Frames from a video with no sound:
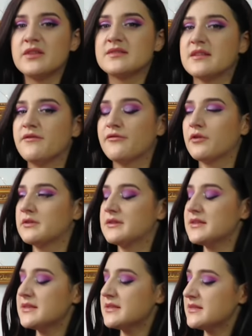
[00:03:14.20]
different.
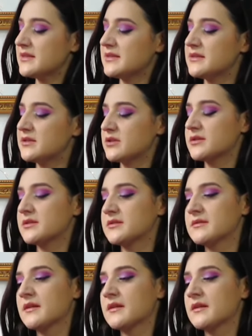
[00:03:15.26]
This is this is just